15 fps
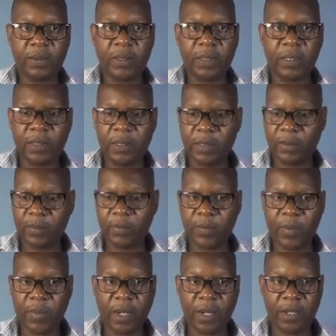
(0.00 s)
this
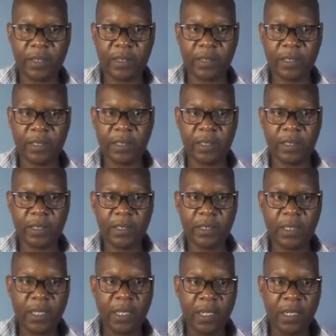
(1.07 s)
parenthesis.